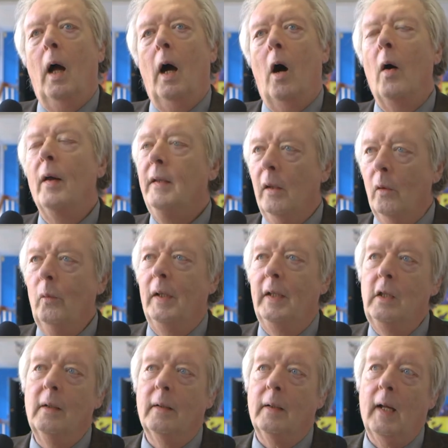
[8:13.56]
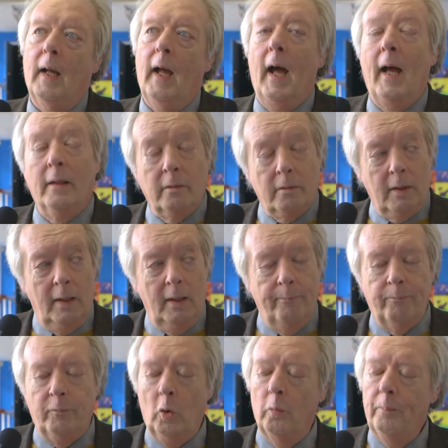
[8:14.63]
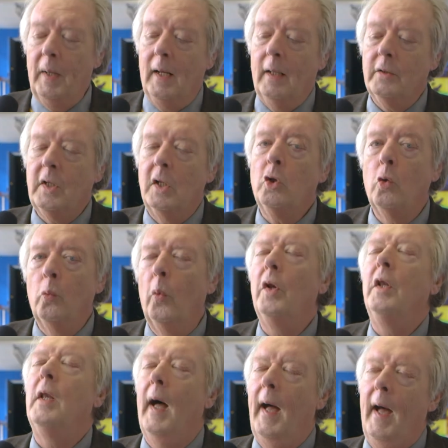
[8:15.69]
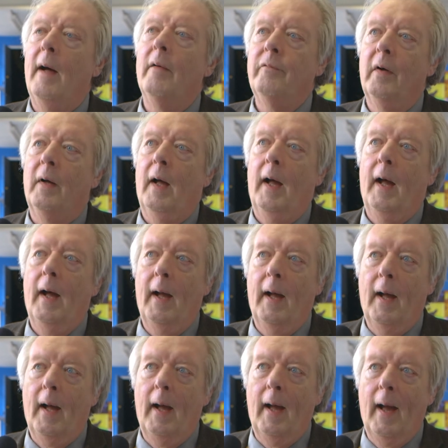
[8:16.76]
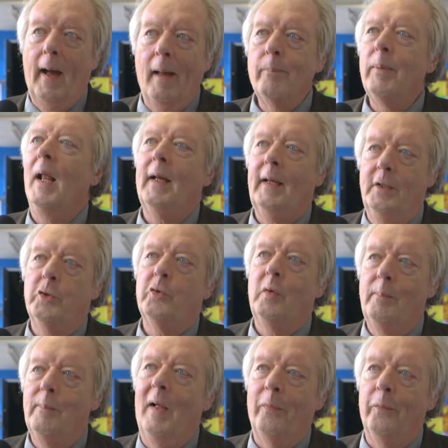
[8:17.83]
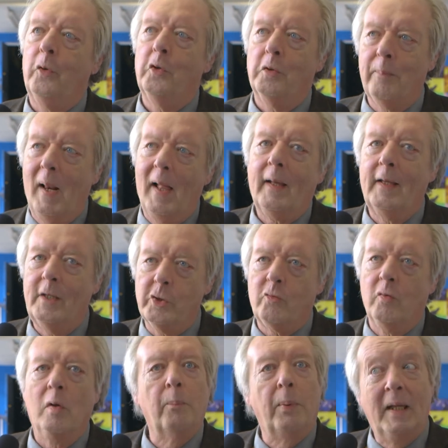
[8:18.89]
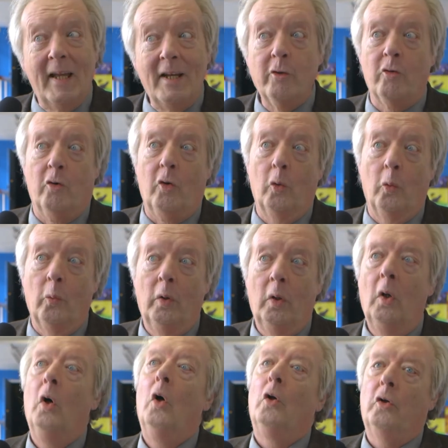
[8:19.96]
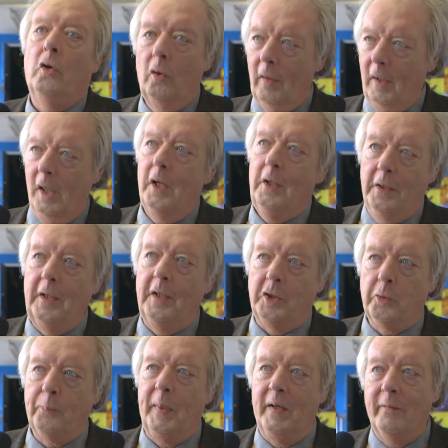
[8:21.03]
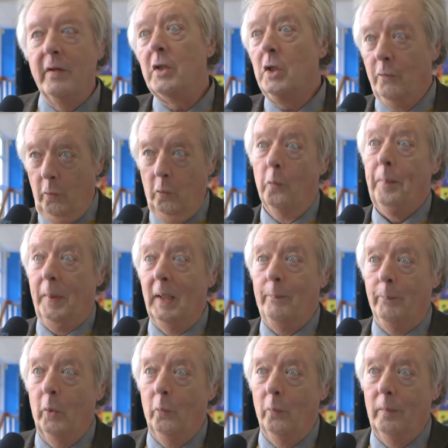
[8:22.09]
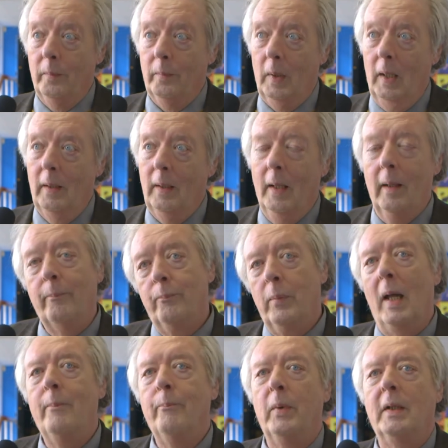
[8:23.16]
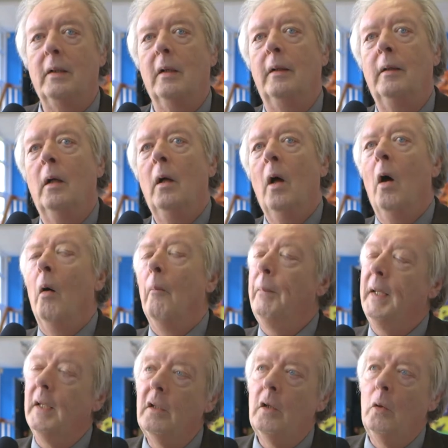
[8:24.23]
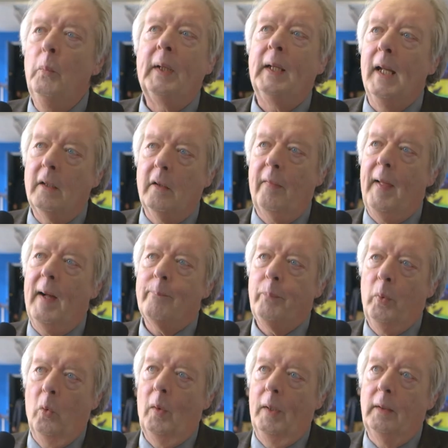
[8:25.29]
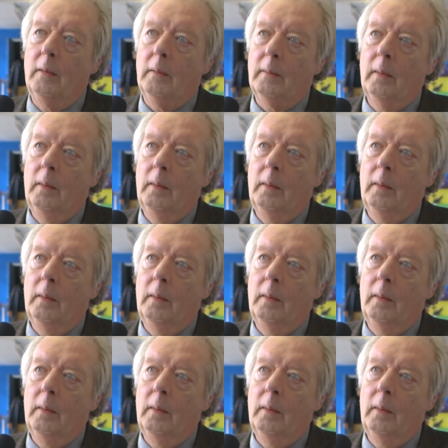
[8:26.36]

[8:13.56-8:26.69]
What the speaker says: Ideally, as Dawn Butler said, you wouldn't have a Black History Month, because Black History would be integral to the learning experience of all people in Britain. But until we get to that point,